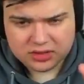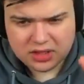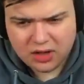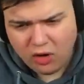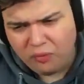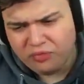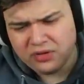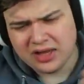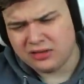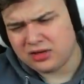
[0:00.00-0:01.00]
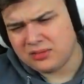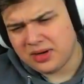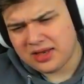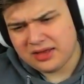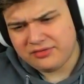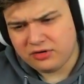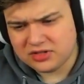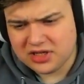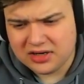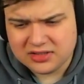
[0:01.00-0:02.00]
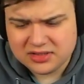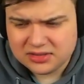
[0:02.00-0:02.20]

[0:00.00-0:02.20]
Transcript: And hopefully get lucky, man, and get four scatters.